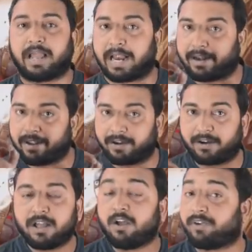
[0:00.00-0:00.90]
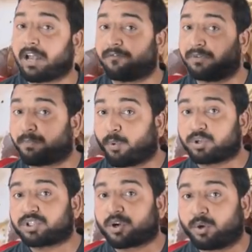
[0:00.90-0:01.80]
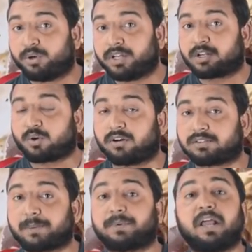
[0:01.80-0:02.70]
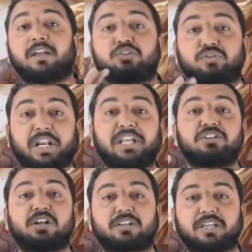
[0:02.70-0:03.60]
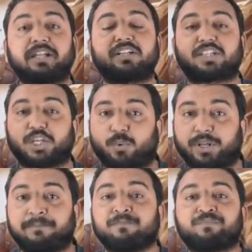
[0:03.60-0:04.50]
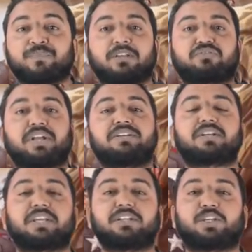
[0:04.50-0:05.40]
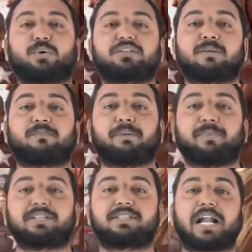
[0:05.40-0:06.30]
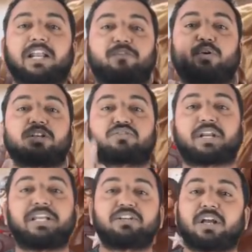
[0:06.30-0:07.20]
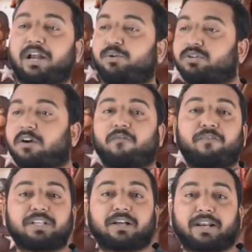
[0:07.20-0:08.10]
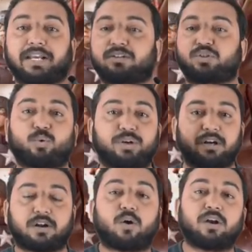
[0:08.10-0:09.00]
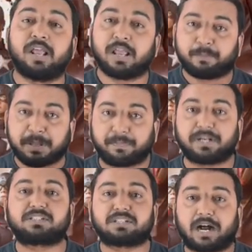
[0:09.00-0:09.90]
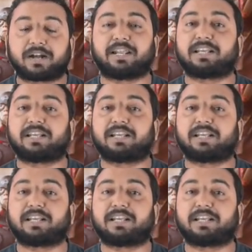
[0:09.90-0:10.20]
And here we have the post-colonial concept, stranger king theory. Stranger king theory simply means that if you're a stranger and you come with a great story and all, people start